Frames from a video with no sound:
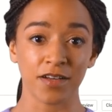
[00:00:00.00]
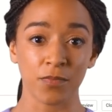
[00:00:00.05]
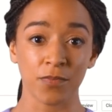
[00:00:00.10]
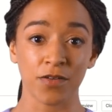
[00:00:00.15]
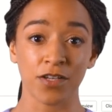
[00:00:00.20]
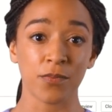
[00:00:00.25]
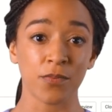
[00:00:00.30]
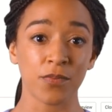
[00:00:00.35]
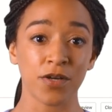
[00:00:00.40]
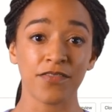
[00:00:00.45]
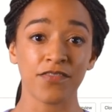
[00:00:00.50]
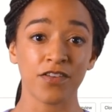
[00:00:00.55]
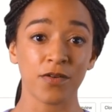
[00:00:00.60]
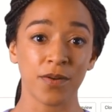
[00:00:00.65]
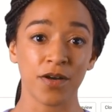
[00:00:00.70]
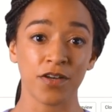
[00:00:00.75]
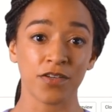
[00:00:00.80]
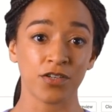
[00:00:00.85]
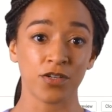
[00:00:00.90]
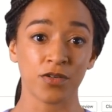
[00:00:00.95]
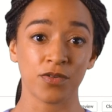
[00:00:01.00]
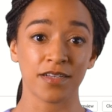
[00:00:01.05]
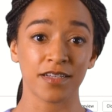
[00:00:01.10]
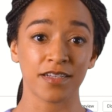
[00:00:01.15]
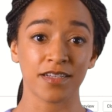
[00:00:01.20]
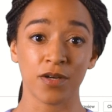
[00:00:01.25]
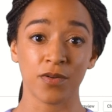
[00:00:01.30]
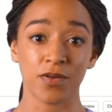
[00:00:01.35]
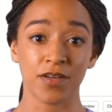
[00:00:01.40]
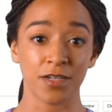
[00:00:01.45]
With the preview button, you can
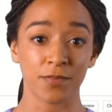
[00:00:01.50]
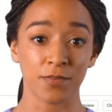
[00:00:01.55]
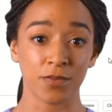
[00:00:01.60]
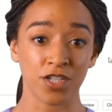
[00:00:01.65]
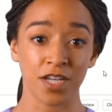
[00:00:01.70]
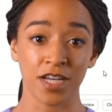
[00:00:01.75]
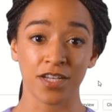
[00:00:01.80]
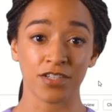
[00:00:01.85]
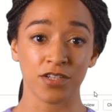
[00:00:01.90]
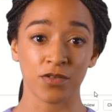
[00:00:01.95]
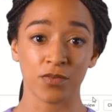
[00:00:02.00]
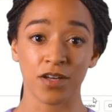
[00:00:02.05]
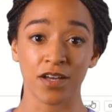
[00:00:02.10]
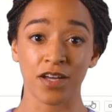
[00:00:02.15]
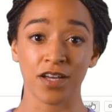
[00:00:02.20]
see what this projection will